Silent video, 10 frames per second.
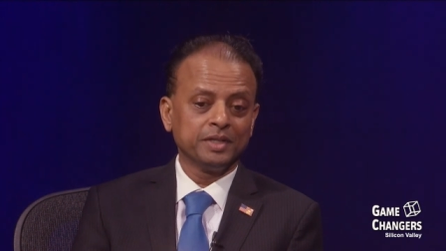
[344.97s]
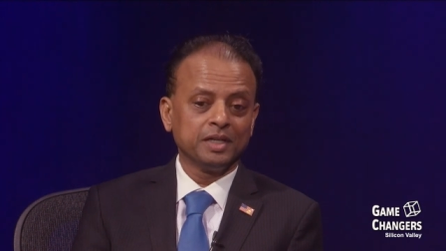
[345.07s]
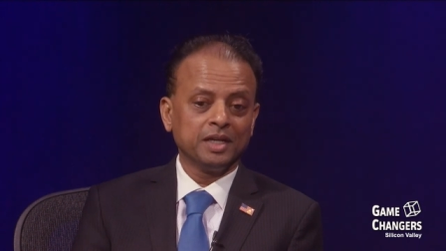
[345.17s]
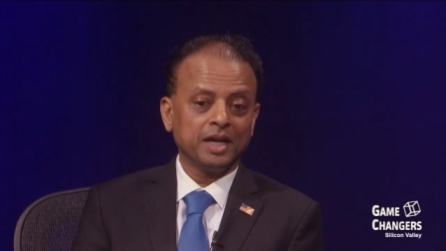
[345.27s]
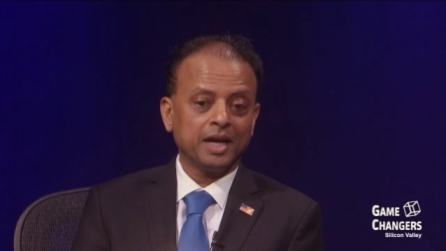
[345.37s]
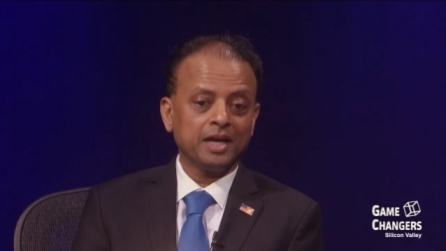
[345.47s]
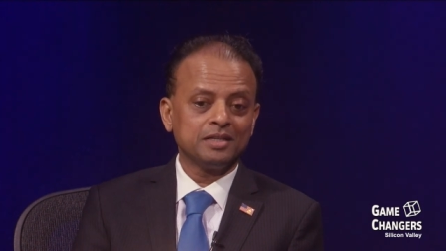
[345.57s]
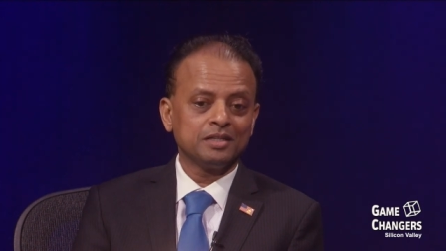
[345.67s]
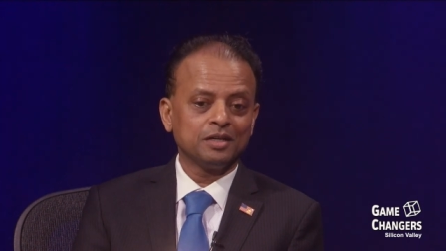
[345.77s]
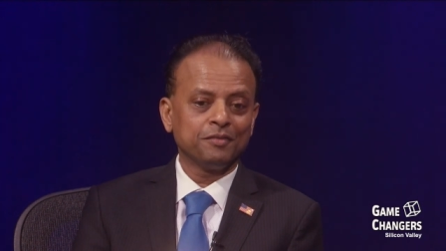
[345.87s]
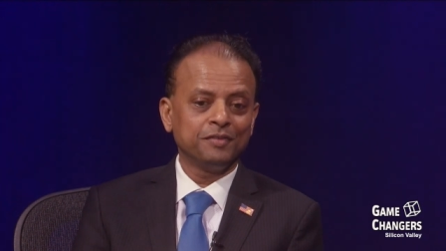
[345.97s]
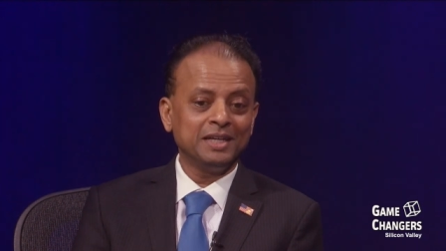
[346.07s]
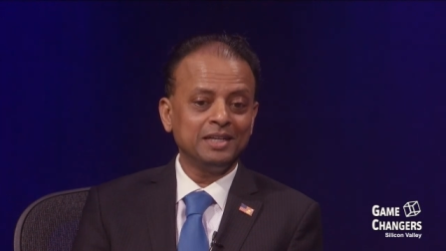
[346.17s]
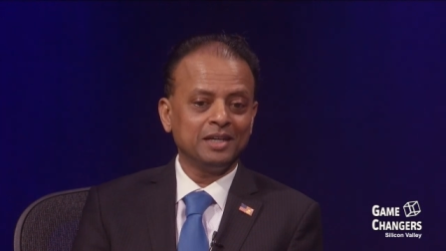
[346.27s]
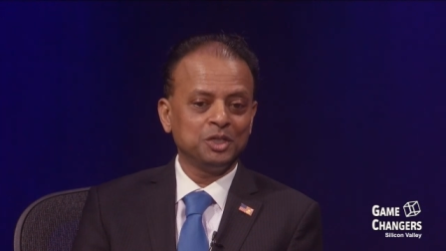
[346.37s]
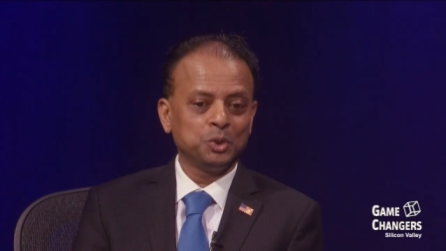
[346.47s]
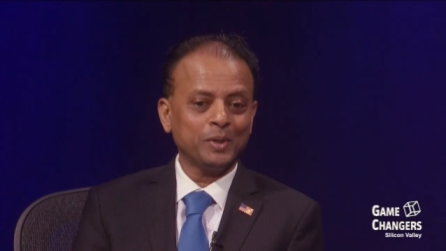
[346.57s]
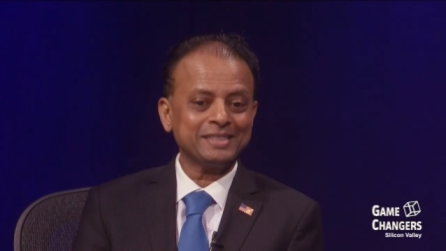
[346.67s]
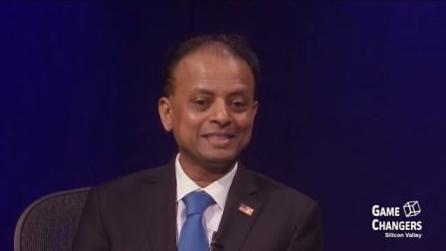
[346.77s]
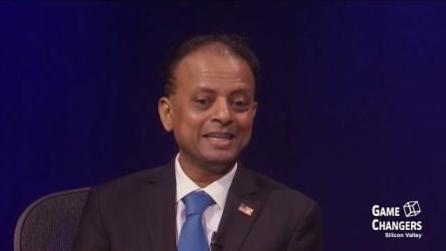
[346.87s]
Right. And uh, we,
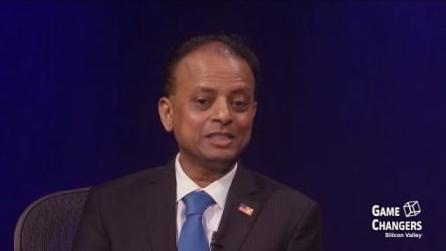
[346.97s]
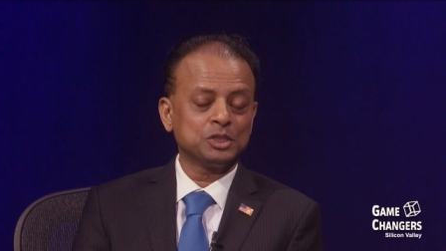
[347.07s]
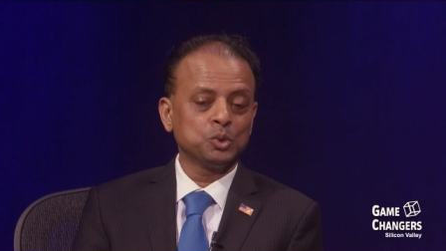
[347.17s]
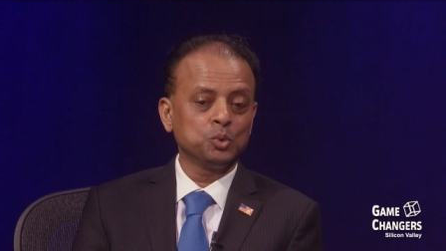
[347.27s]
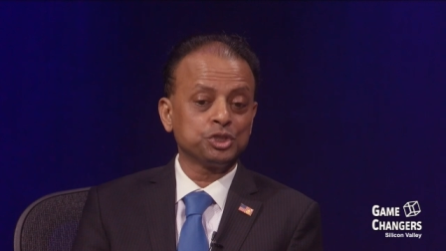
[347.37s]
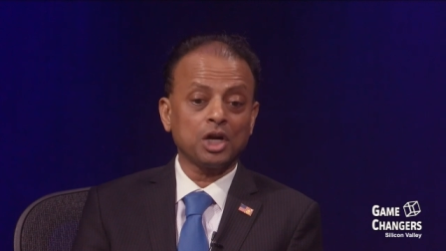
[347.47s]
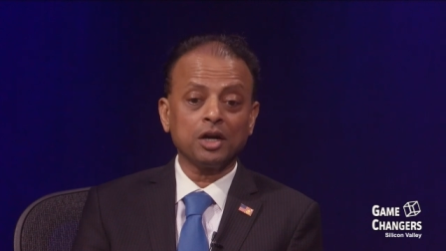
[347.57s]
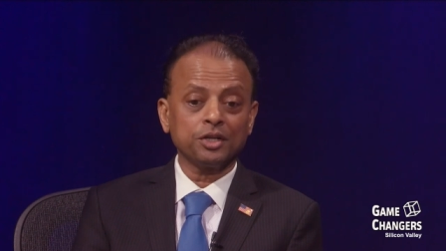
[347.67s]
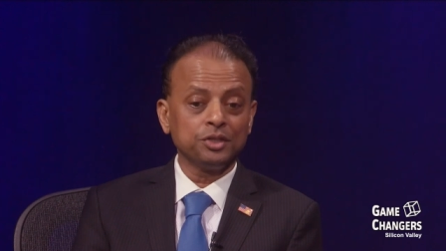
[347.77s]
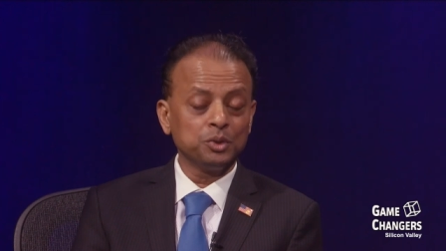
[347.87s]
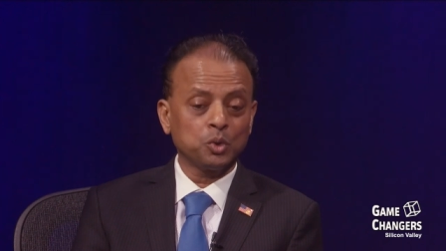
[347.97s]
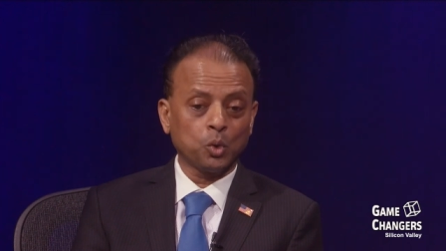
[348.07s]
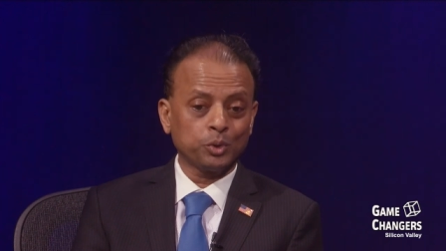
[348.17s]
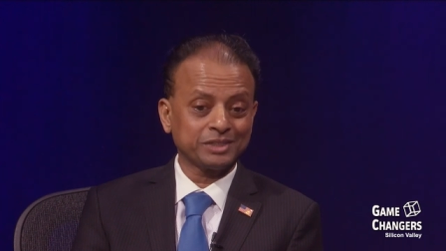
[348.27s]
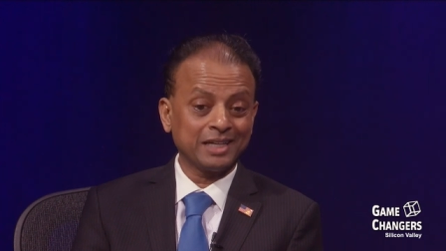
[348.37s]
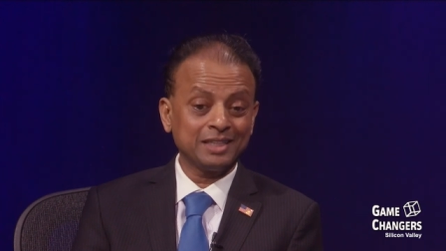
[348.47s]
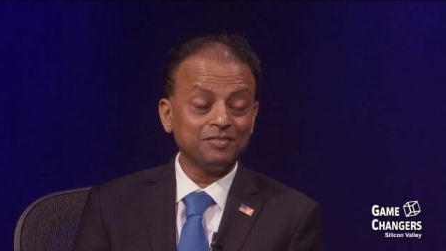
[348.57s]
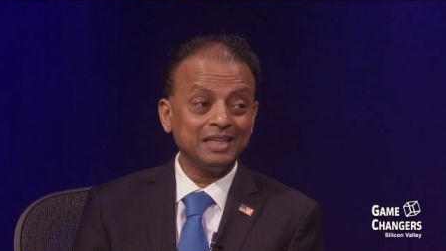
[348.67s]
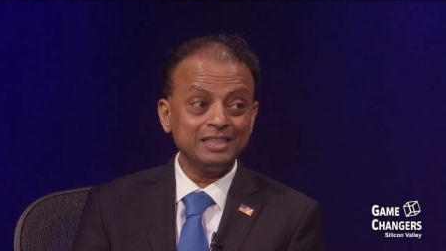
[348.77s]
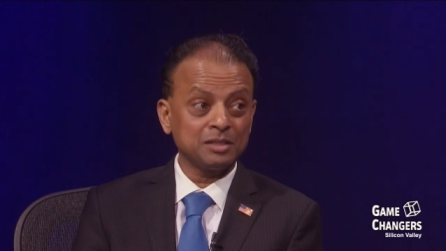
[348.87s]
US needs to chart a new course. I think
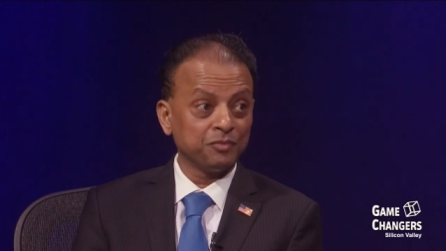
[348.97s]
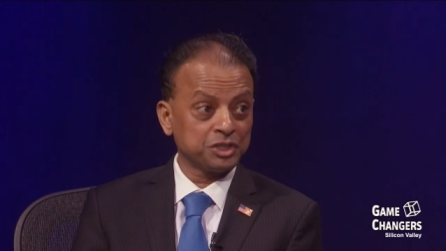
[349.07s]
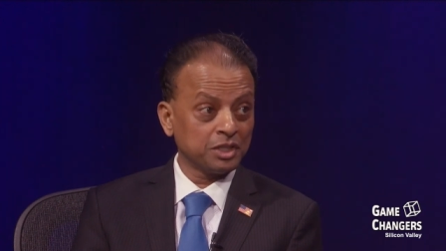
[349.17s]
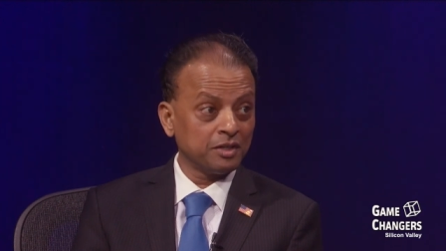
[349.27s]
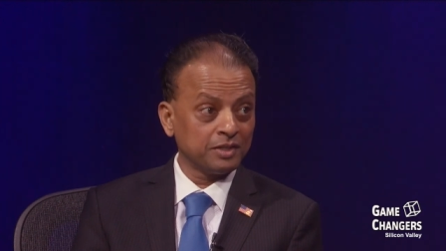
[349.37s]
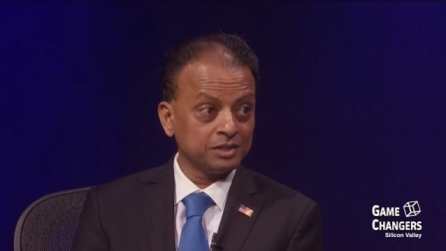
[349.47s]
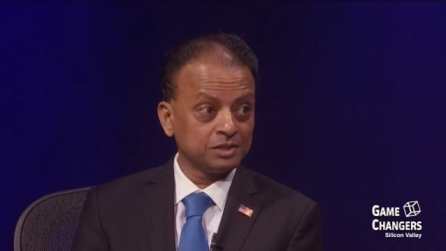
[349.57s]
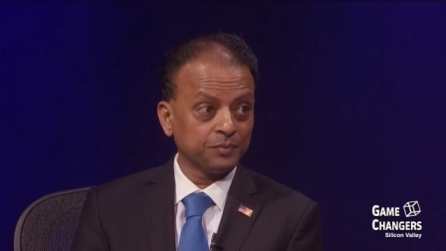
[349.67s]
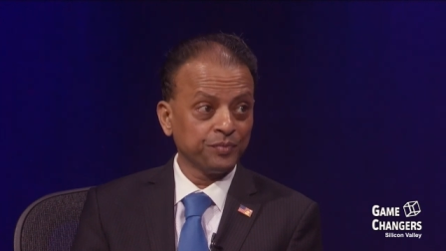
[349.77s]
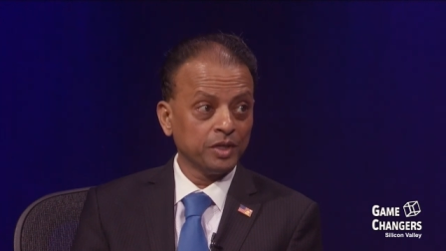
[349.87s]
we need some visionaries.